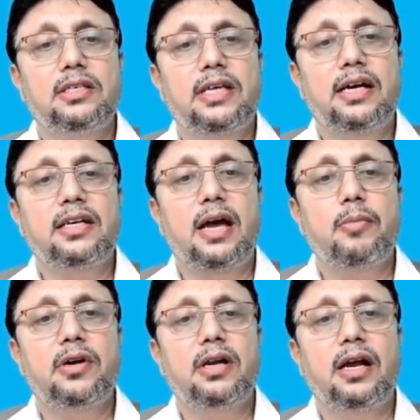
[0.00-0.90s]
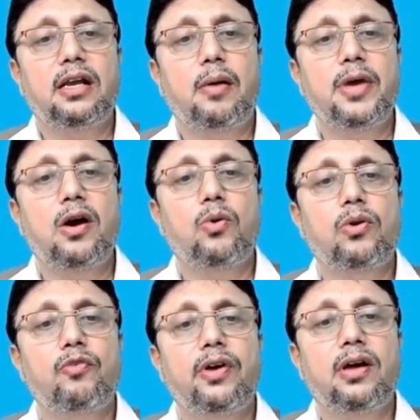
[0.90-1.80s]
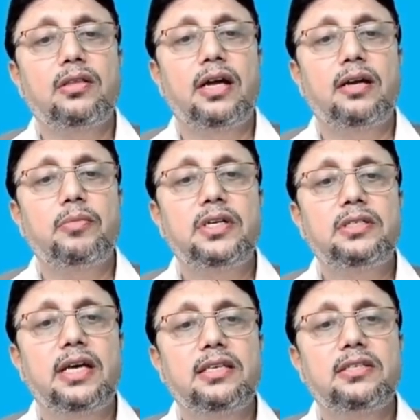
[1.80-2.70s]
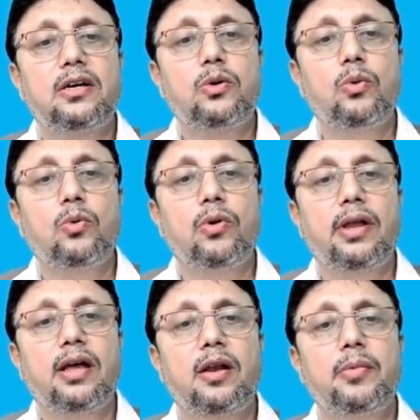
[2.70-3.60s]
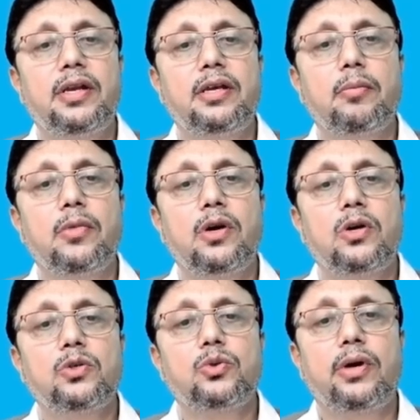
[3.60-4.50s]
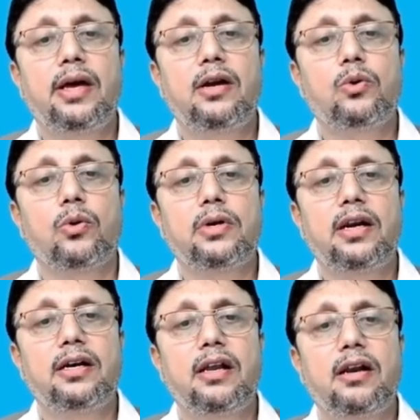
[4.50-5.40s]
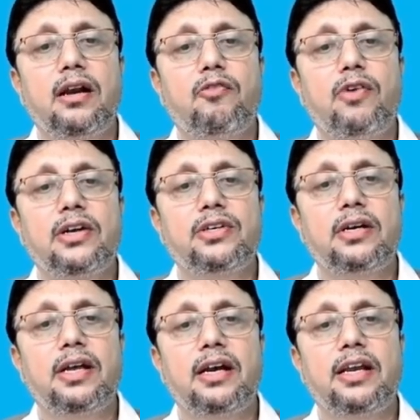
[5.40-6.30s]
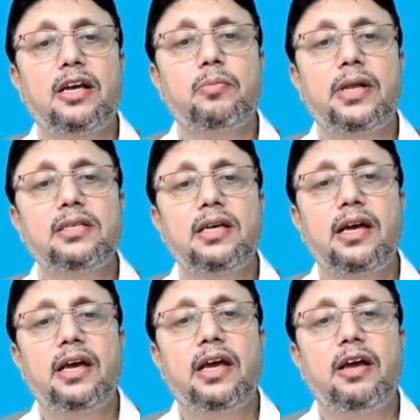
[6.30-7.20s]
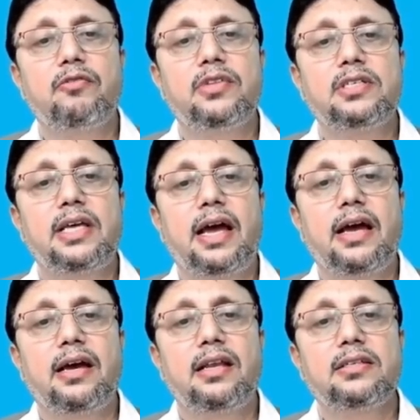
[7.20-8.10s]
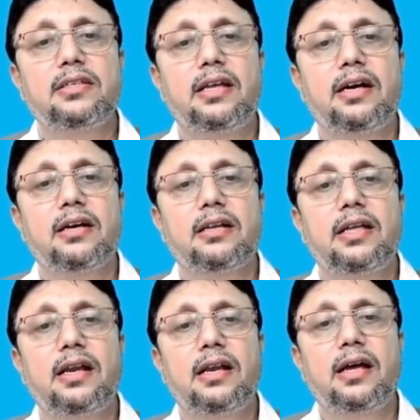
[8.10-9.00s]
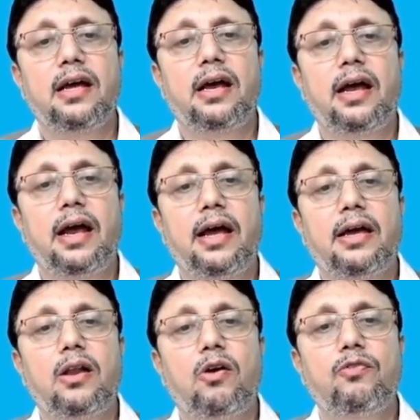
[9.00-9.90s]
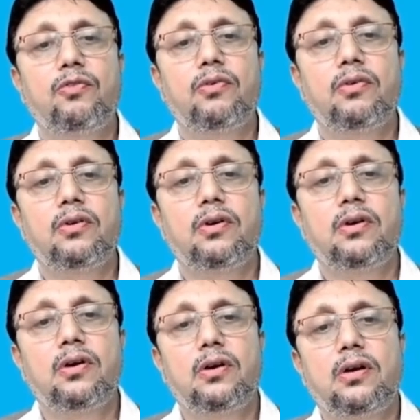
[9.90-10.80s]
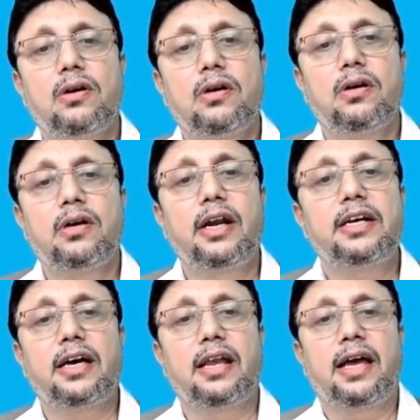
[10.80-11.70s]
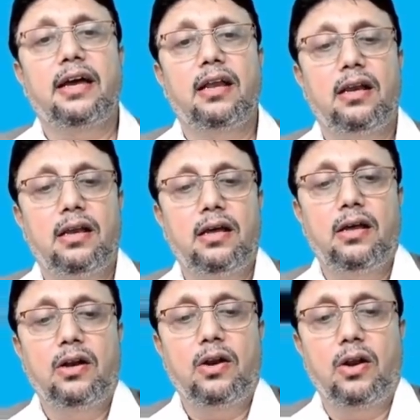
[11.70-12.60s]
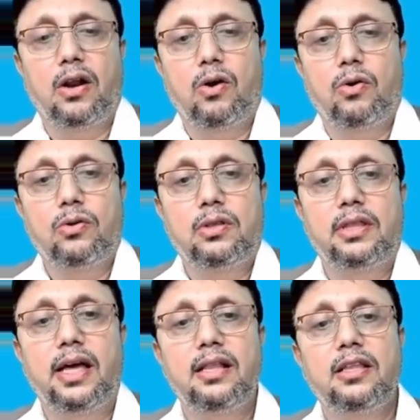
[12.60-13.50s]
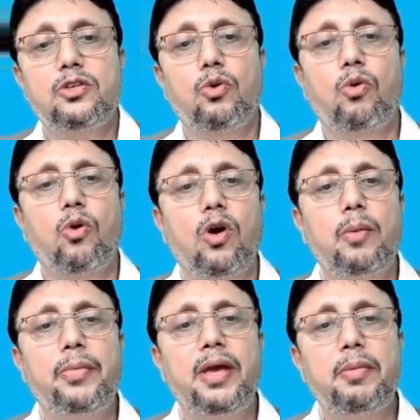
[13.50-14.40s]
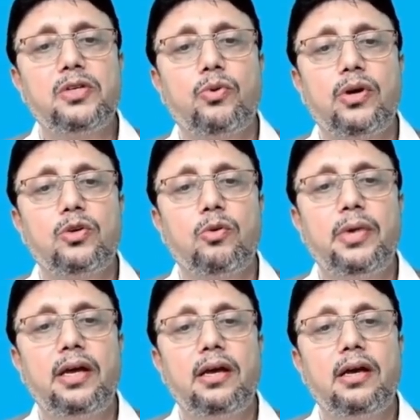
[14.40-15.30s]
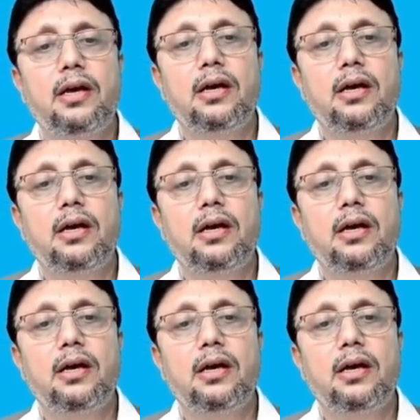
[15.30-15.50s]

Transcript: inside diamond and coming out of here. That means denser to rarer medium. So here total internal reflection can take place if this angle is greater than angle of critical angle. Now then this whole beam is going to be